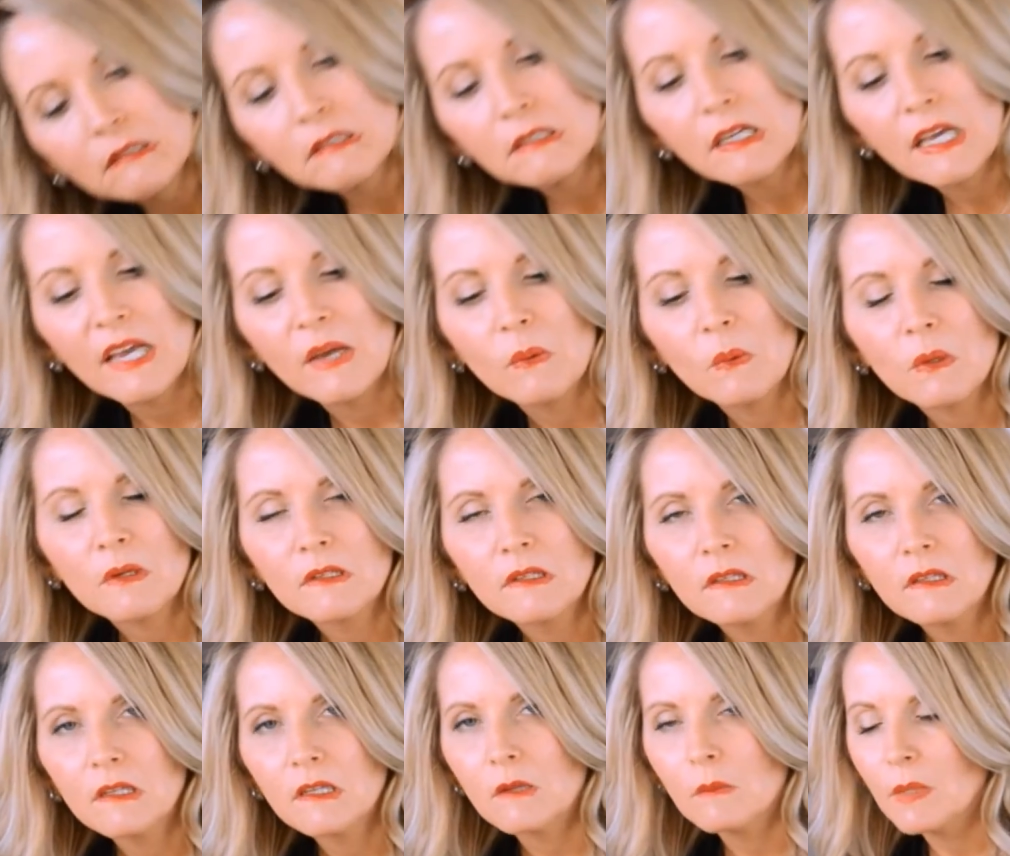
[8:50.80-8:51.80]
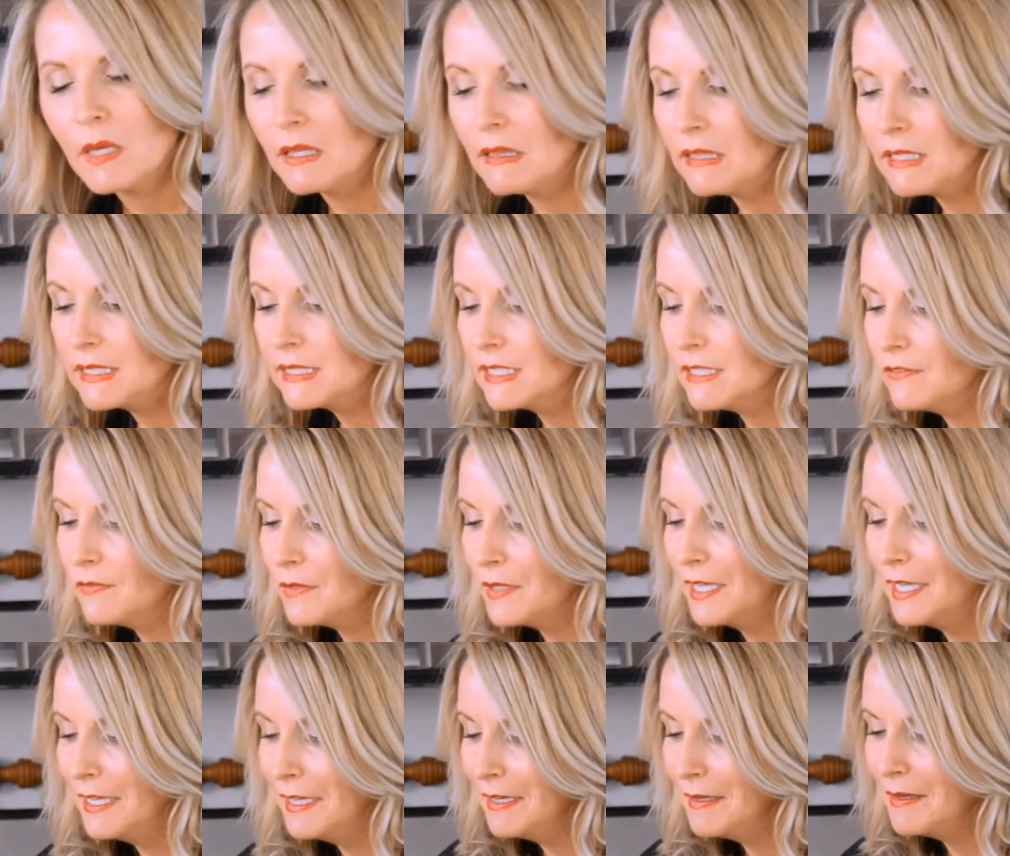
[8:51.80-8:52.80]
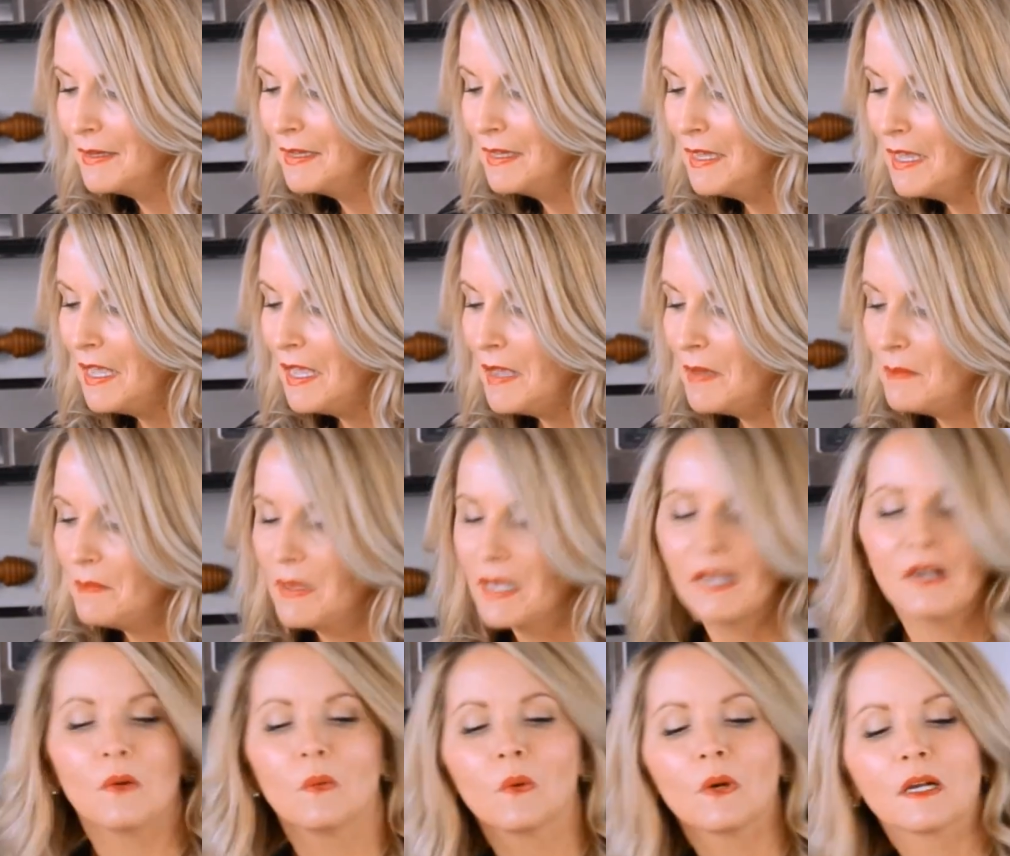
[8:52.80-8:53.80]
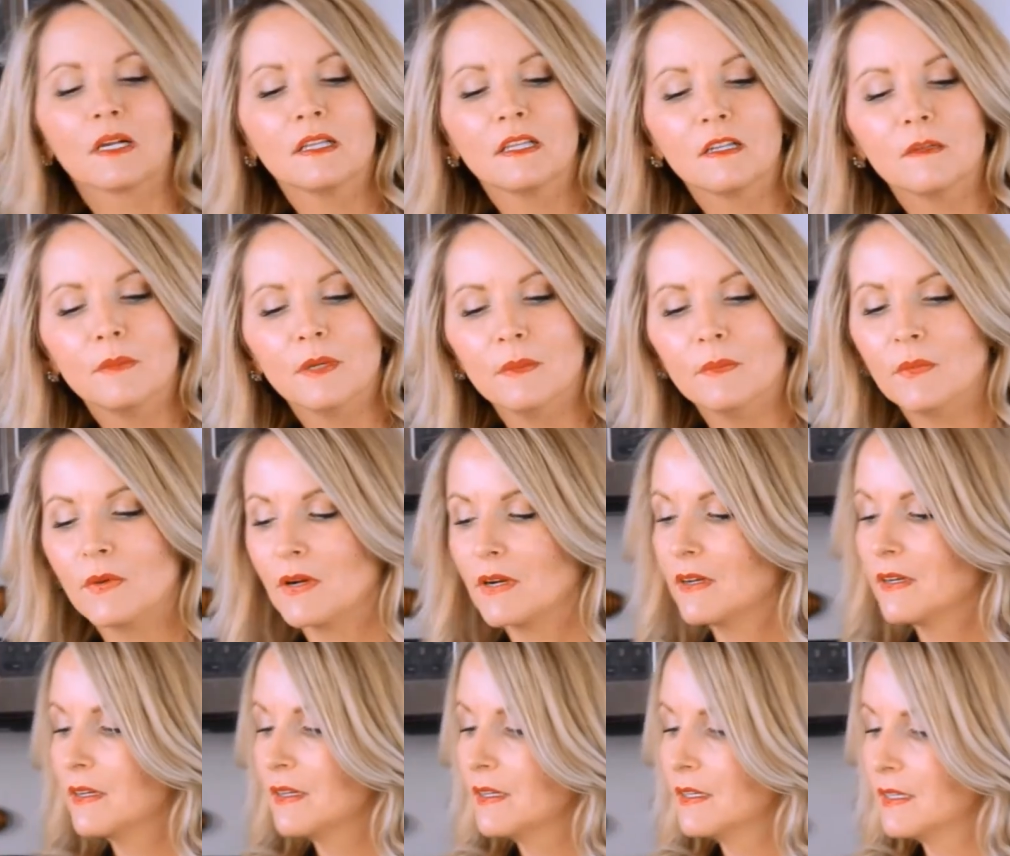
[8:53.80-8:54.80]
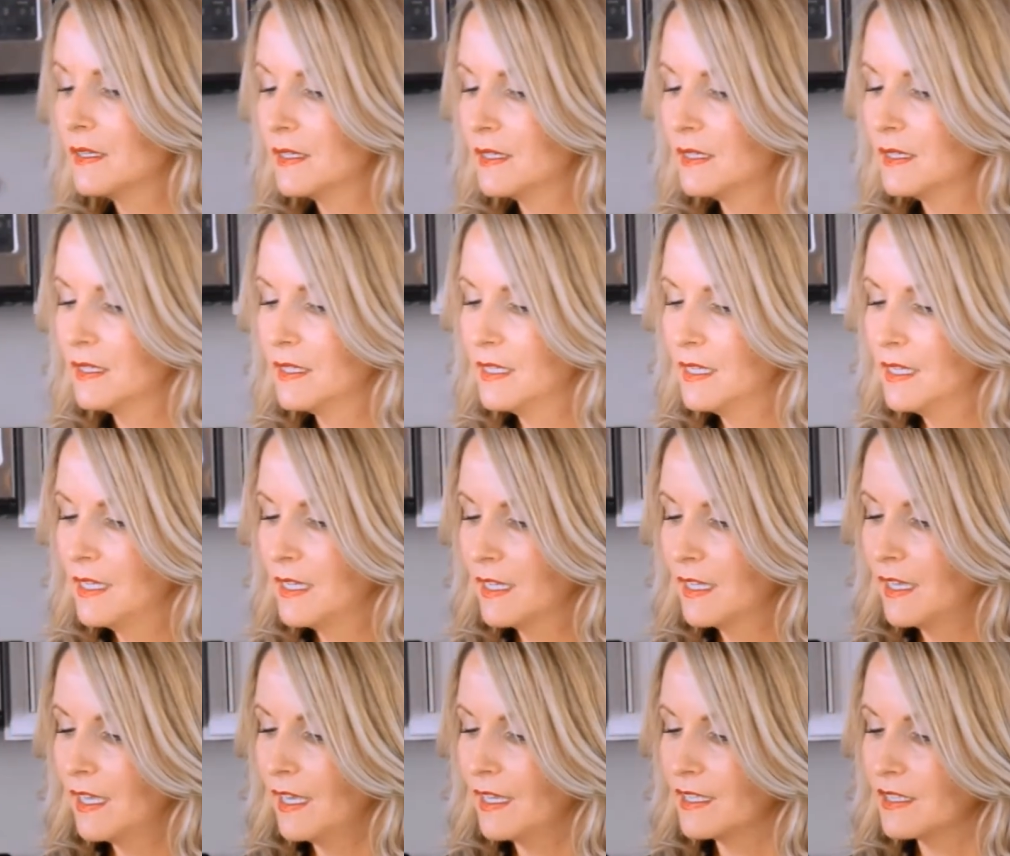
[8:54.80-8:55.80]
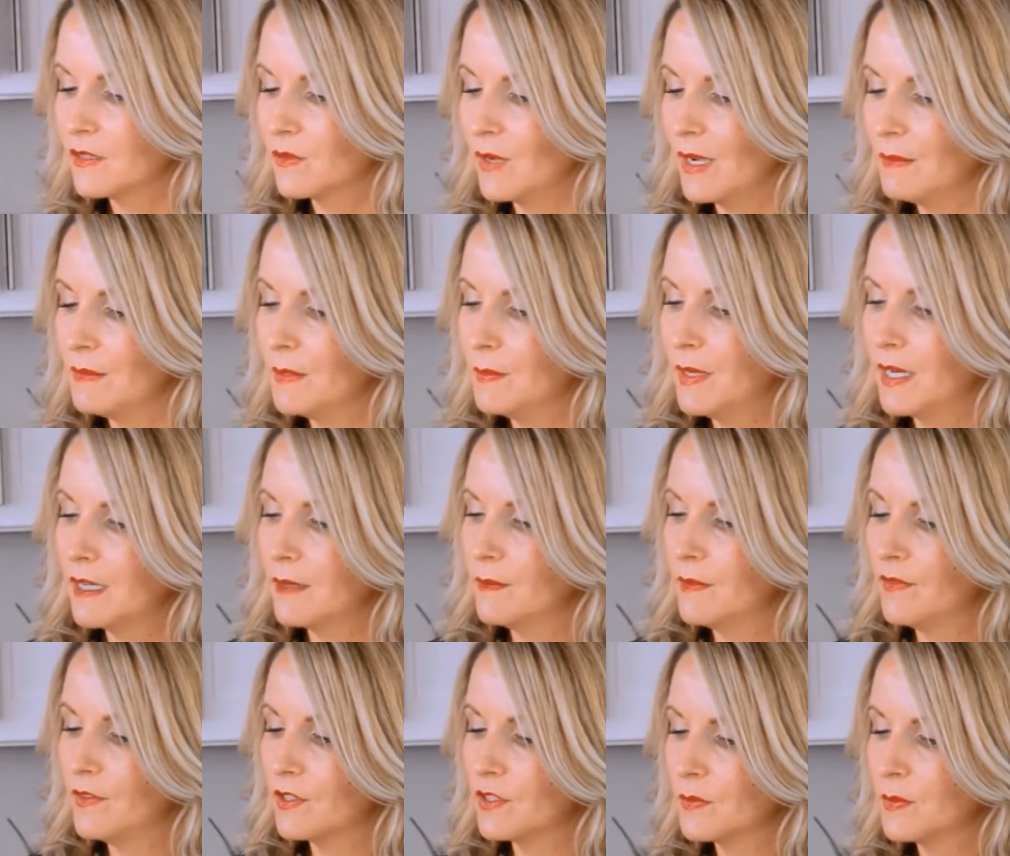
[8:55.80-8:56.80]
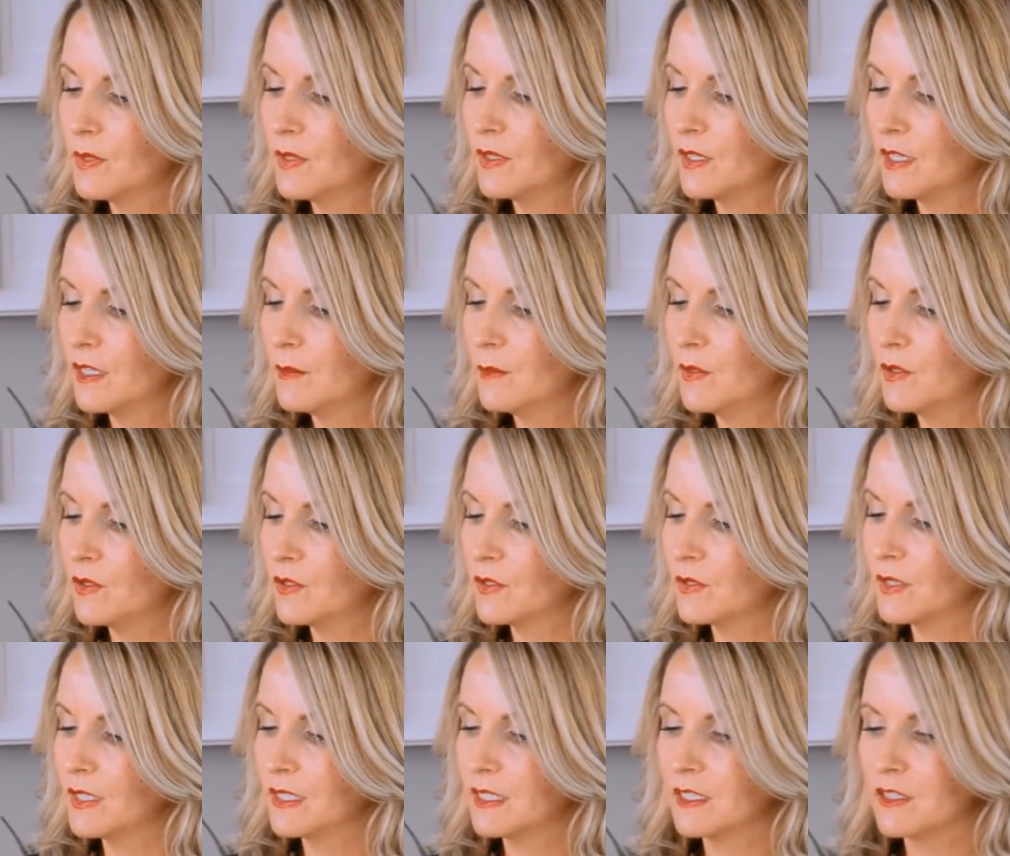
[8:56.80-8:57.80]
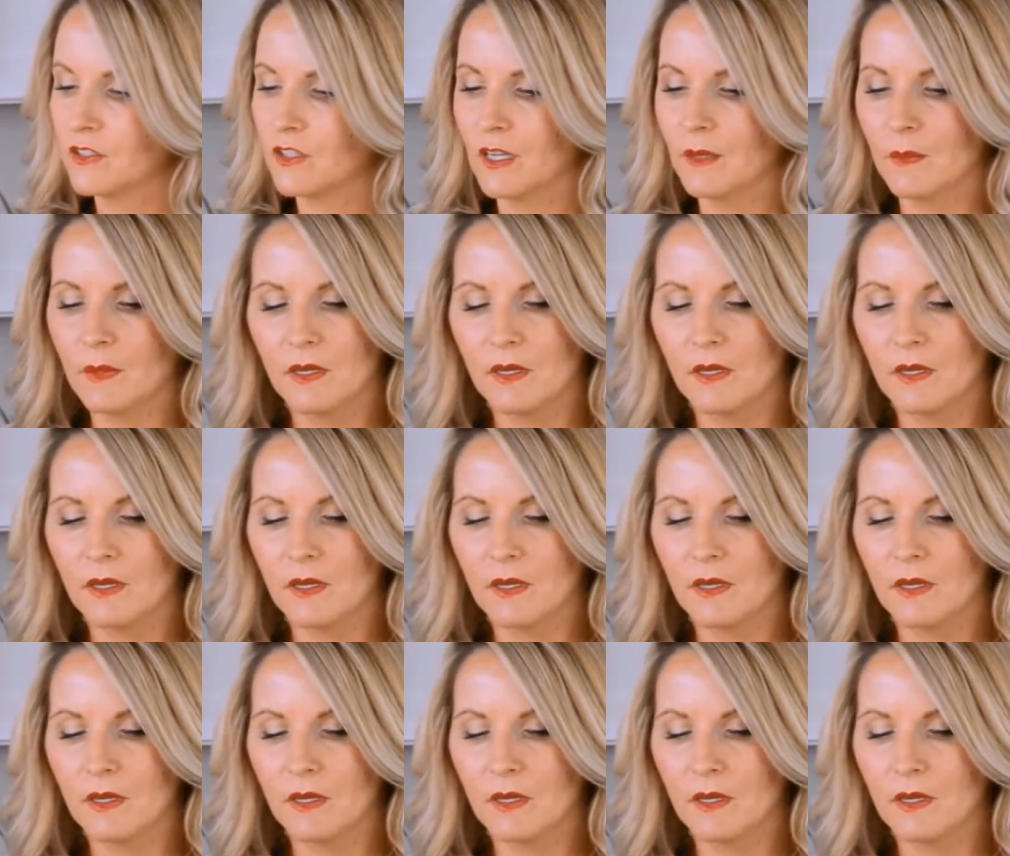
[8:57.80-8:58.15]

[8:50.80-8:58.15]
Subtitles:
Okay, it worked a little bit. Let's see if we can make it work a little bit more. Okay, swipe the bottom of your spoon on the bowl so it doesn't drip.